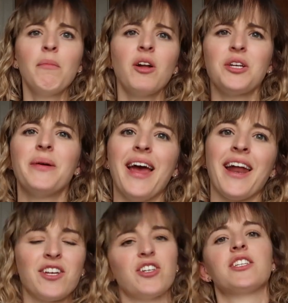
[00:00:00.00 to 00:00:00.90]
I'm not doing it,
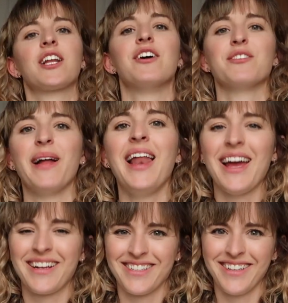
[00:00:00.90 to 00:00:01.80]
and I tried to close my
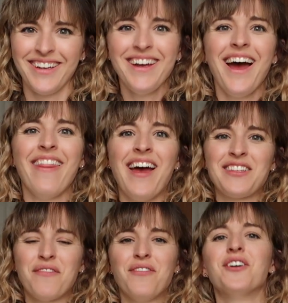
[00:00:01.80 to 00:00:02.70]
legs and I
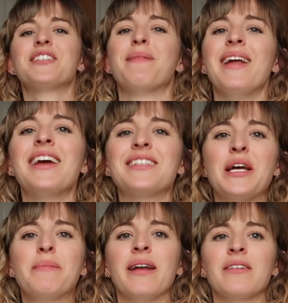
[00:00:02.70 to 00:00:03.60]
had to force my legs open.